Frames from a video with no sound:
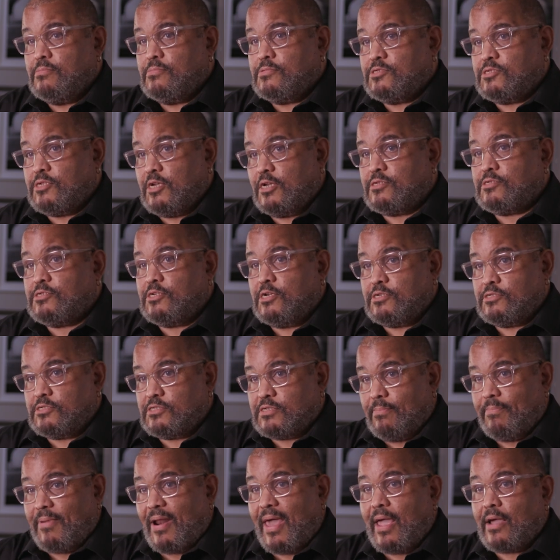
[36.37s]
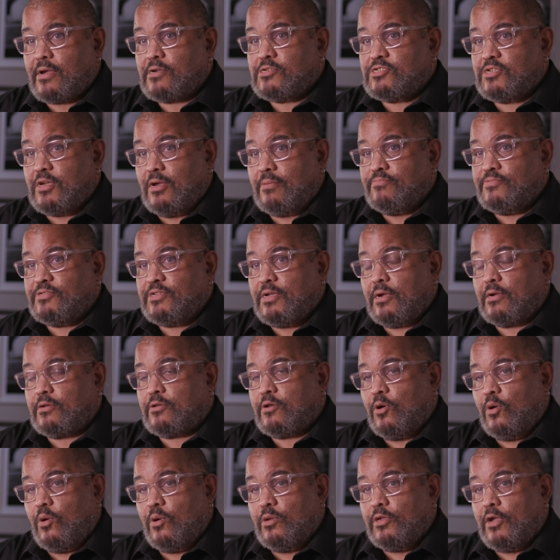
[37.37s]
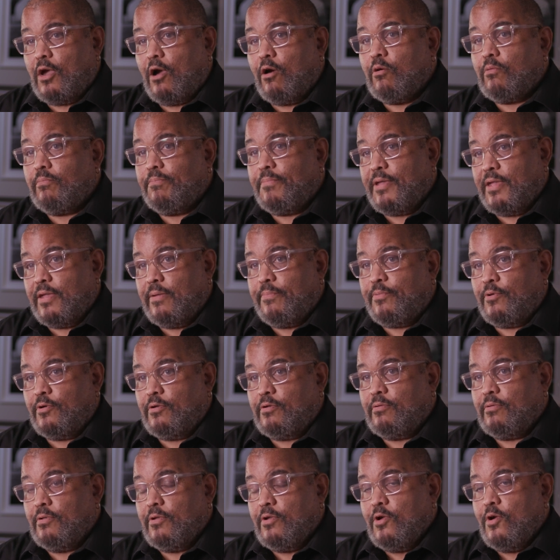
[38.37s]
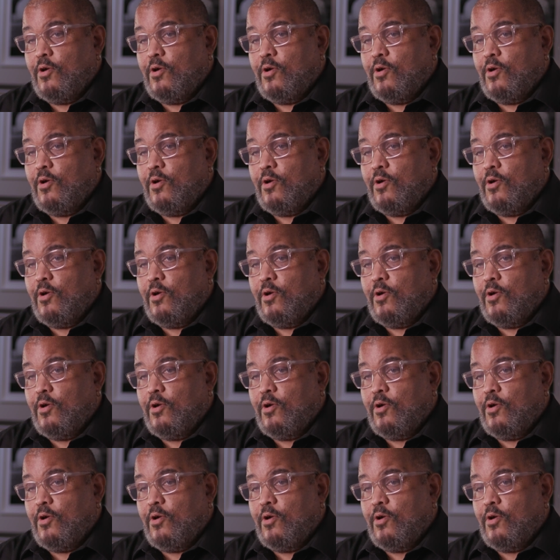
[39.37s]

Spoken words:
such as the black subject or young people